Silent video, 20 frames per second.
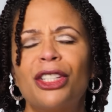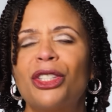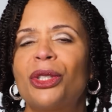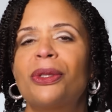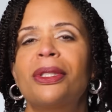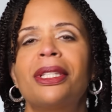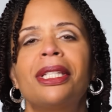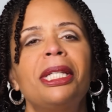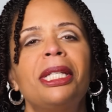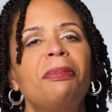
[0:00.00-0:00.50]
So
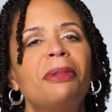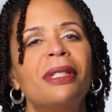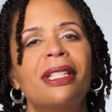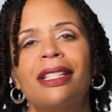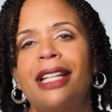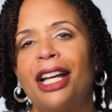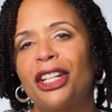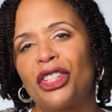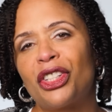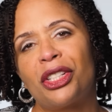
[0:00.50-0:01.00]
sleep is
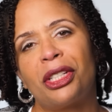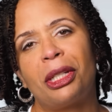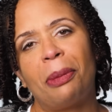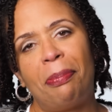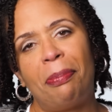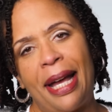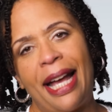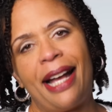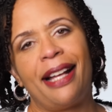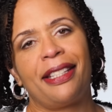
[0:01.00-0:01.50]
not just a
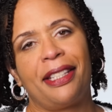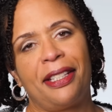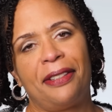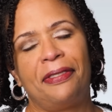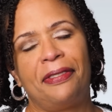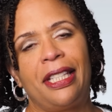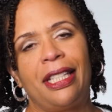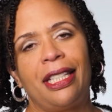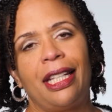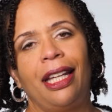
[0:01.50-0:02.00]
passive
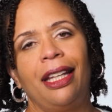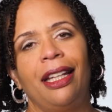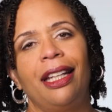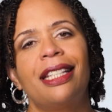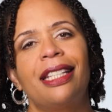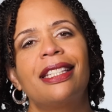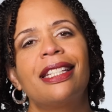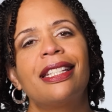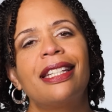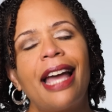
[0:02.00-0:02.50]
state,
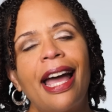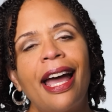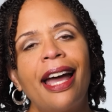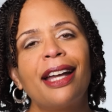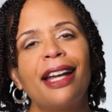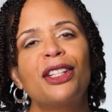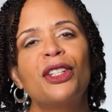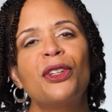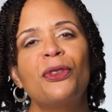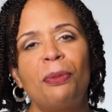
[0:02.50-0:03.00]
it's an
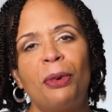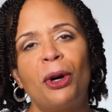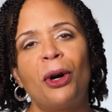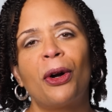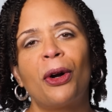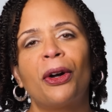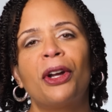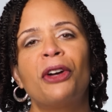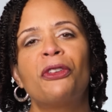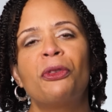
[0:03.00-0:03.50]
active
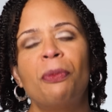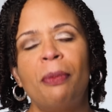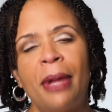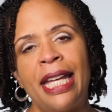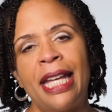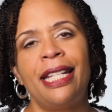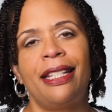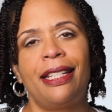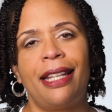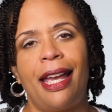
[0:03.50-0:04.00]
part of
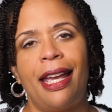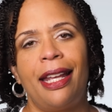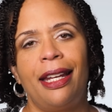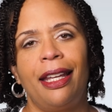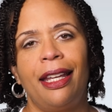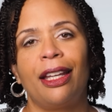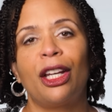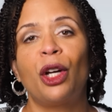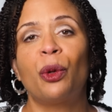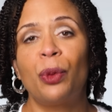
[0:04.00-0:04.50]

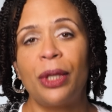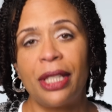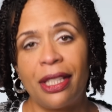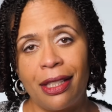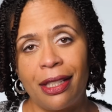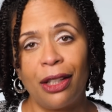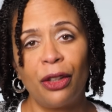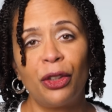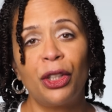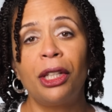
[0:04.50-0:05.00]
maintaining a
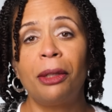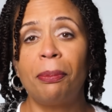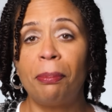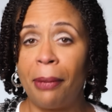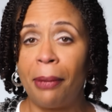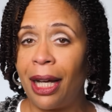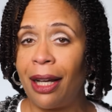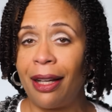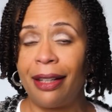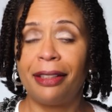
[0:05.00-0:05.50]
resilient
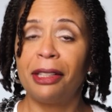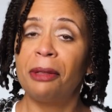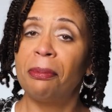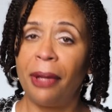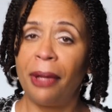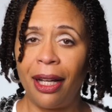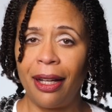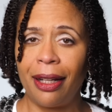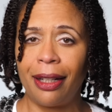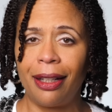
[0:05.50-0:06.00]
mind and
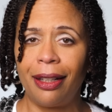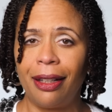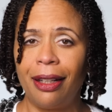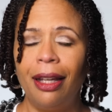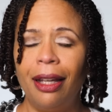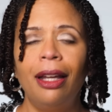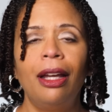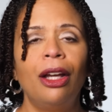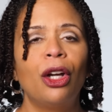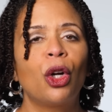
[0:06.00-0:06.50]
body.
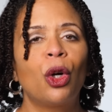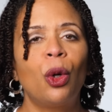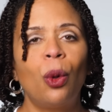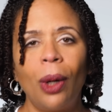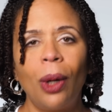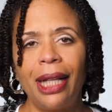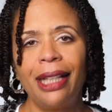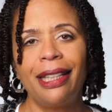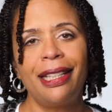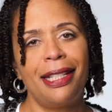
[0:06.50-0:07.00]

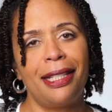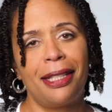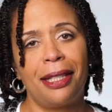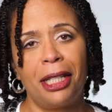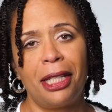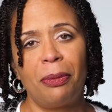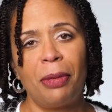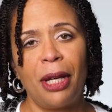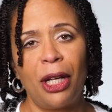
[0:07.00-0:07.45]
Quality sleep